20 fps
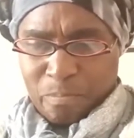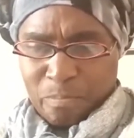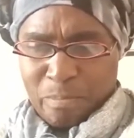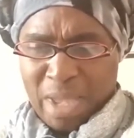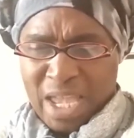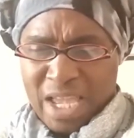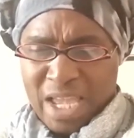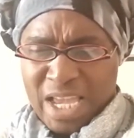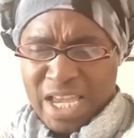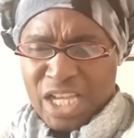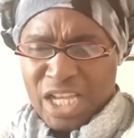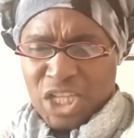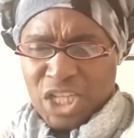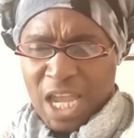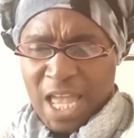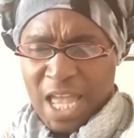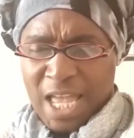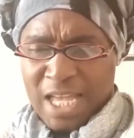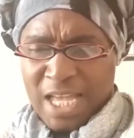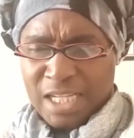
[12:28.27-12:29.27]
May
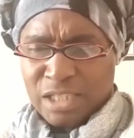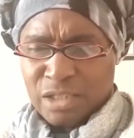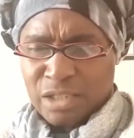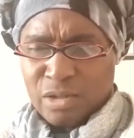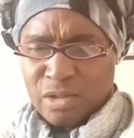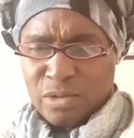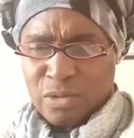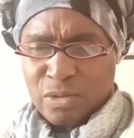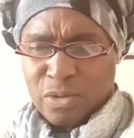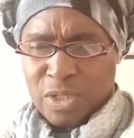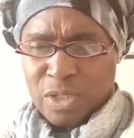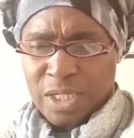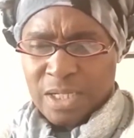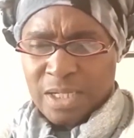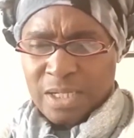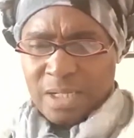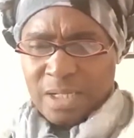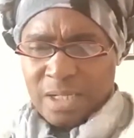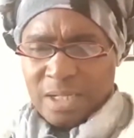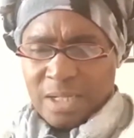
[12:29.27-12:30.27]
each hand, Lord,
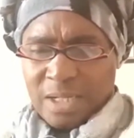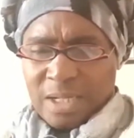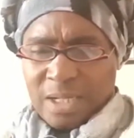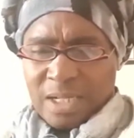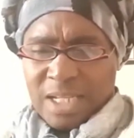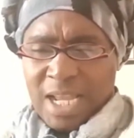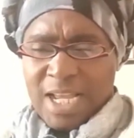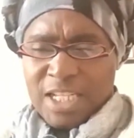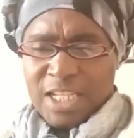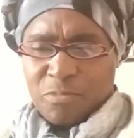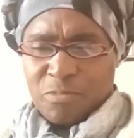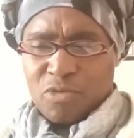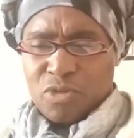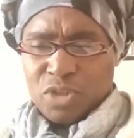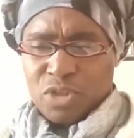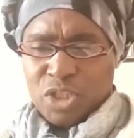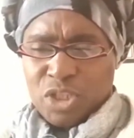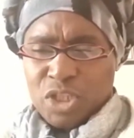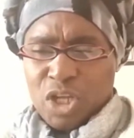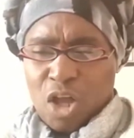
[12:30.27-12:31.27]
that has
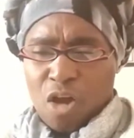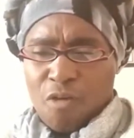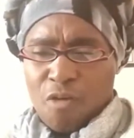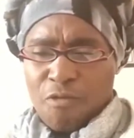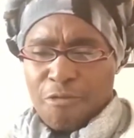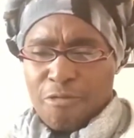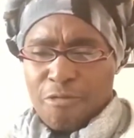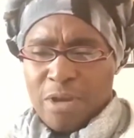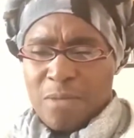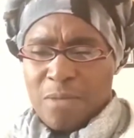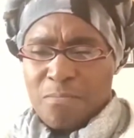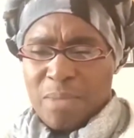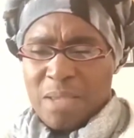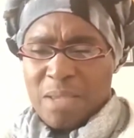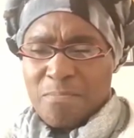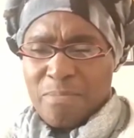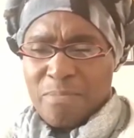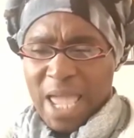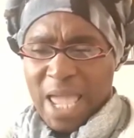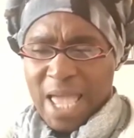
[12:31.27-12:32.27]
brought an offering
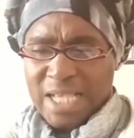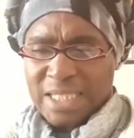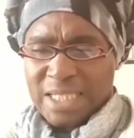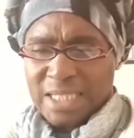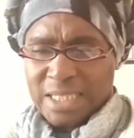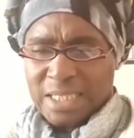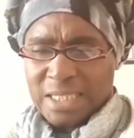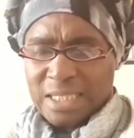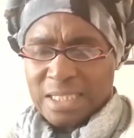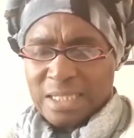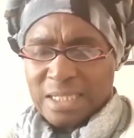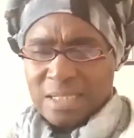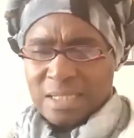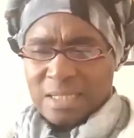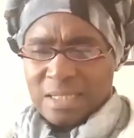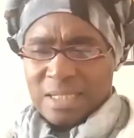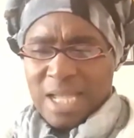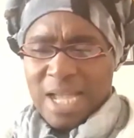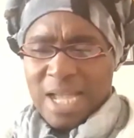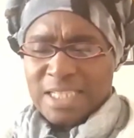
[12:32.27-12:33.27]
be blessed.
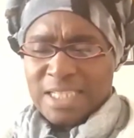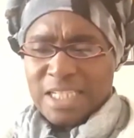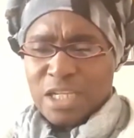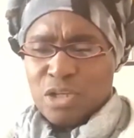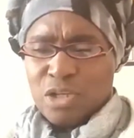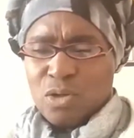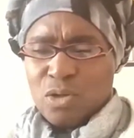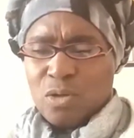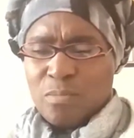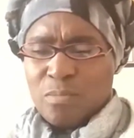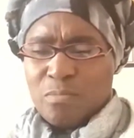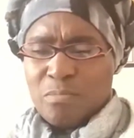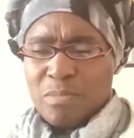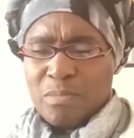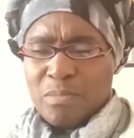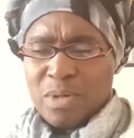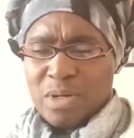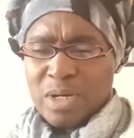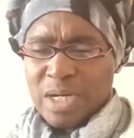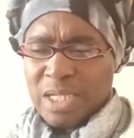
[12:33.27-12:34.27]
And in your
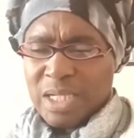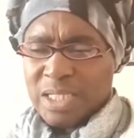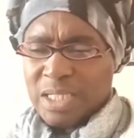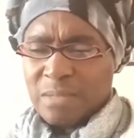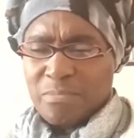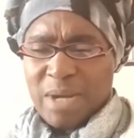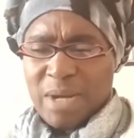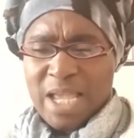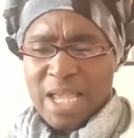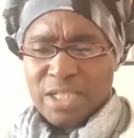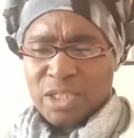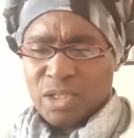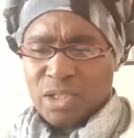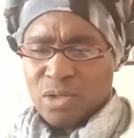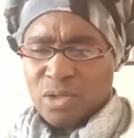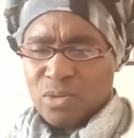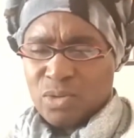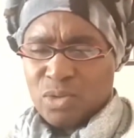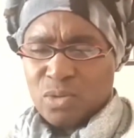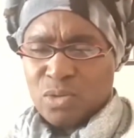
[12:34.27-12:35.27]
mercy, bless
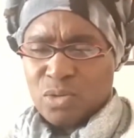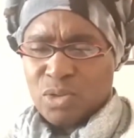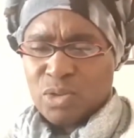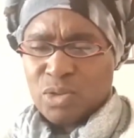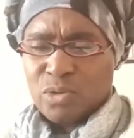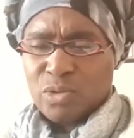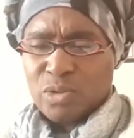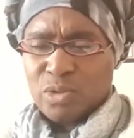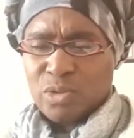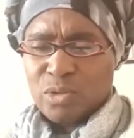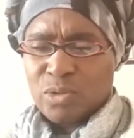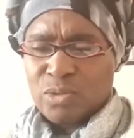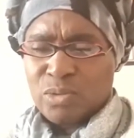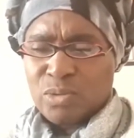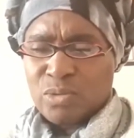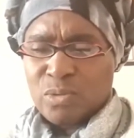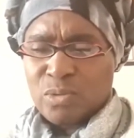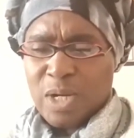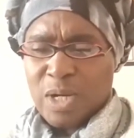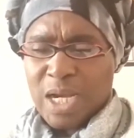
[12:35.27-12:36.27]
those also,
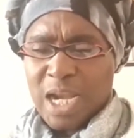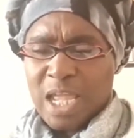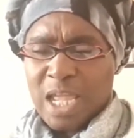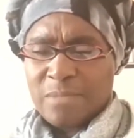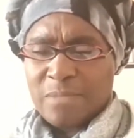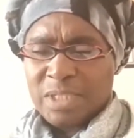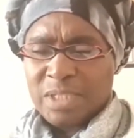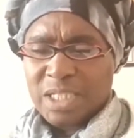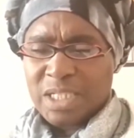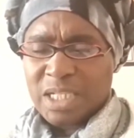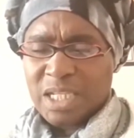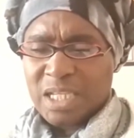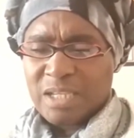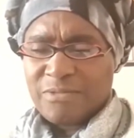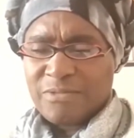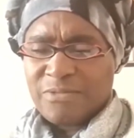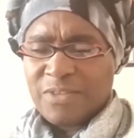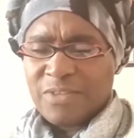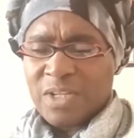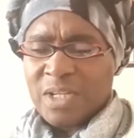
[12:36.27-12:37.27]
Lord, who were unable to
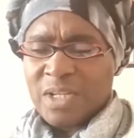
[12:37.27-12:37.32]
give